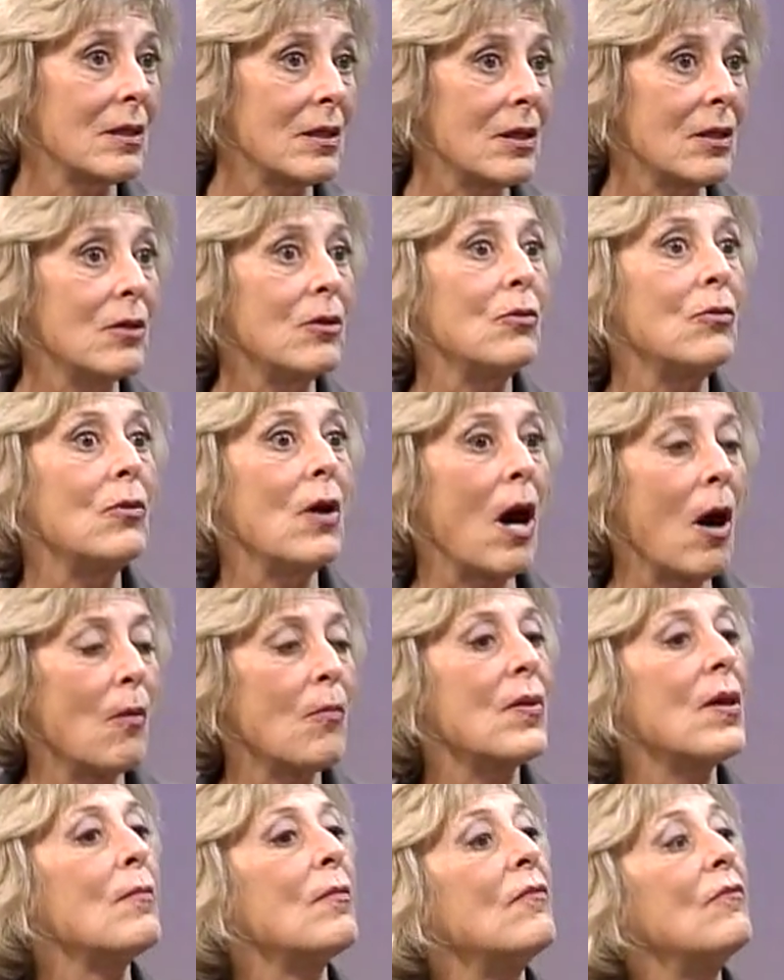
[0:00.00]
you help
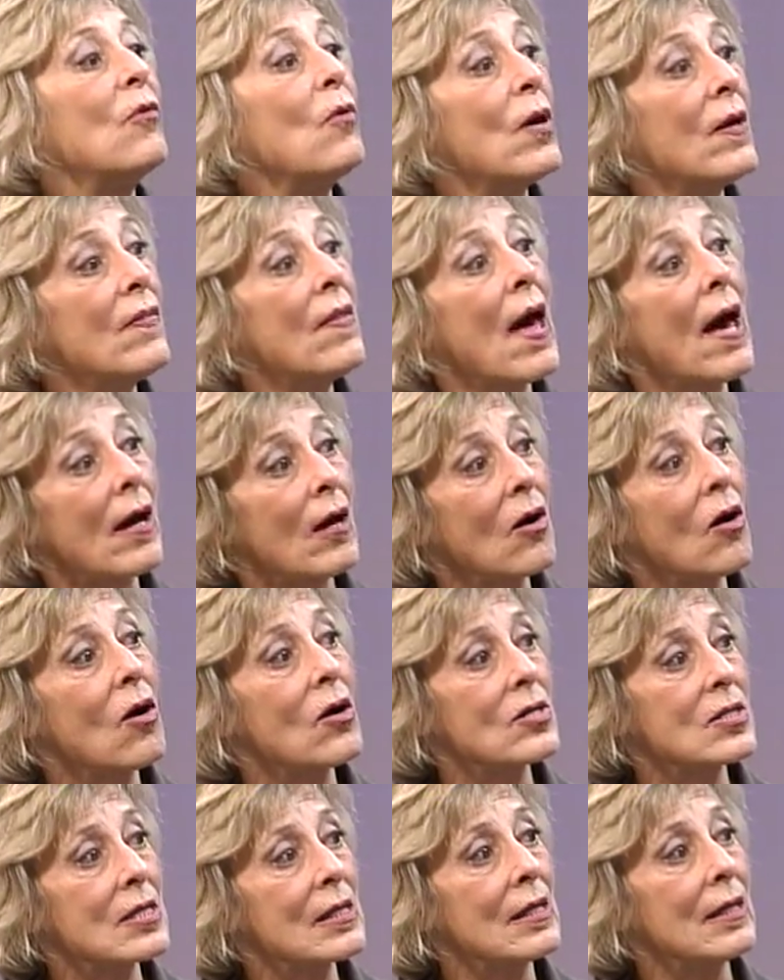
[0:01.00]
them avoid that
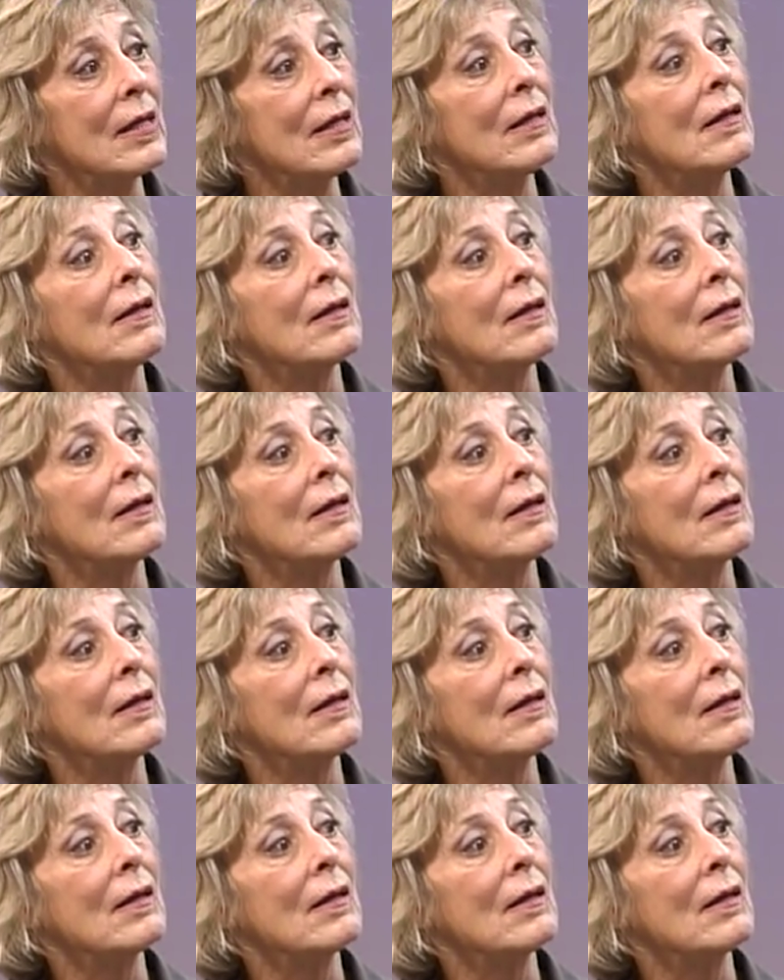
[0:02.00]
costly,